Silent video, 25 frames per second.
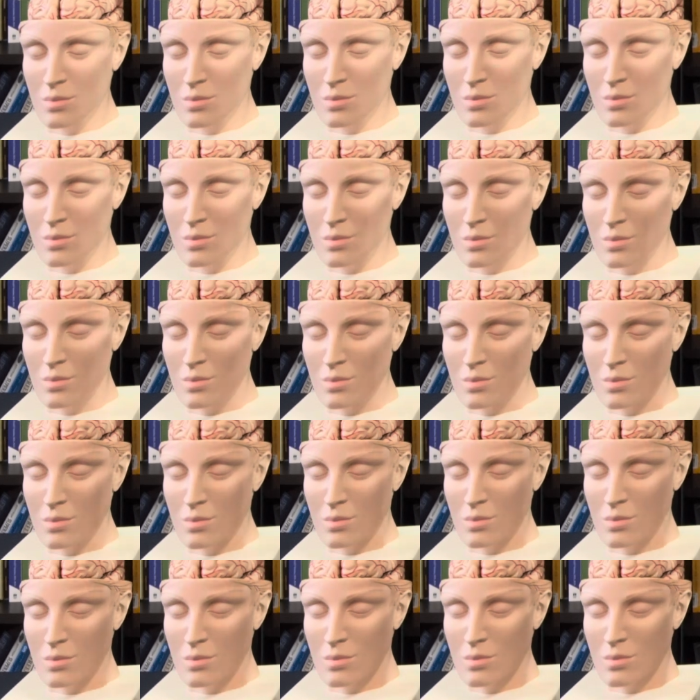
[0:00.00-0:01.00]

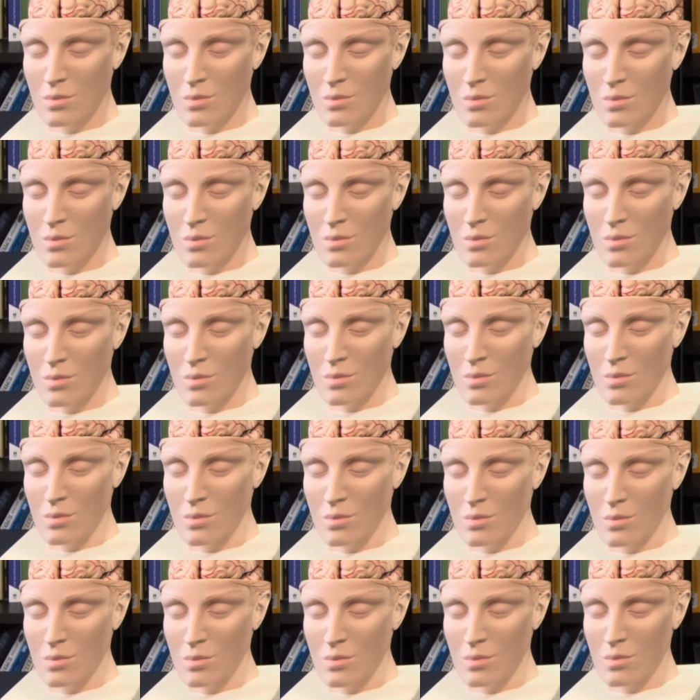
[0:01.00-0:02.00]

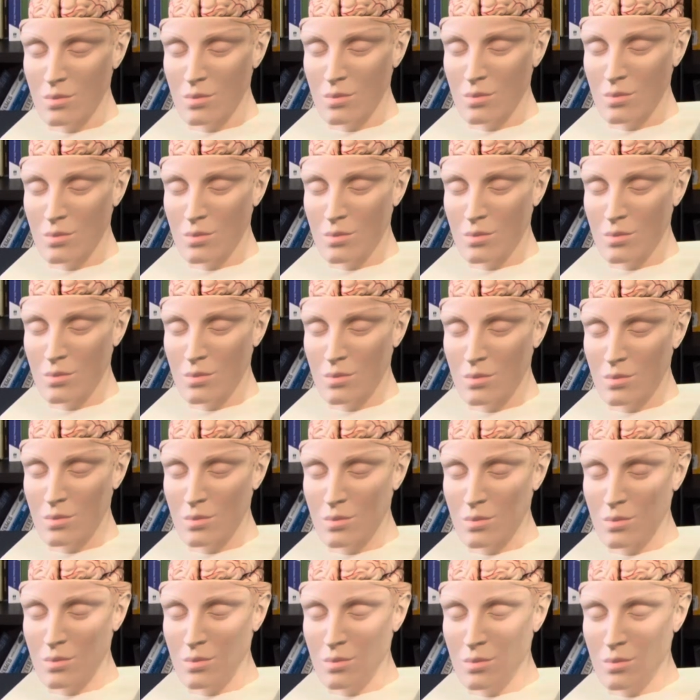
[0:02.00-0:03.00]

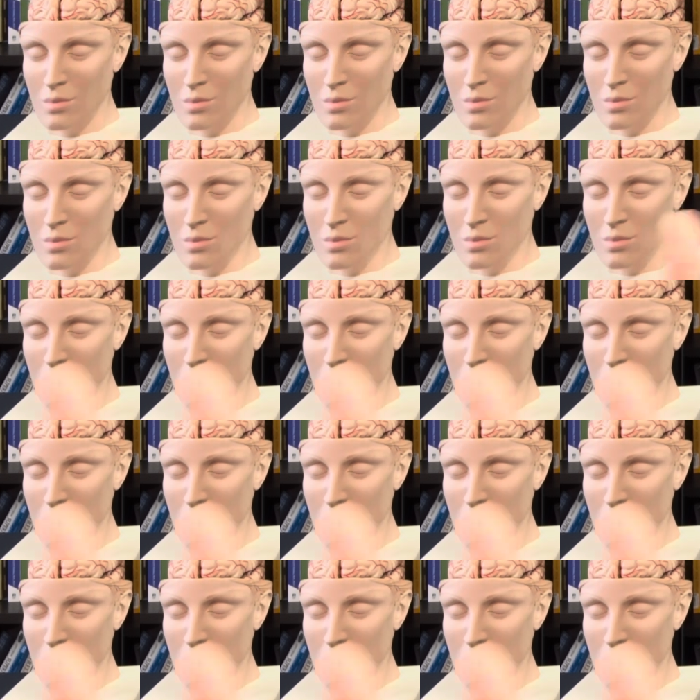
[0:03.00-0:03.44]
No words are spoken by the person on screen.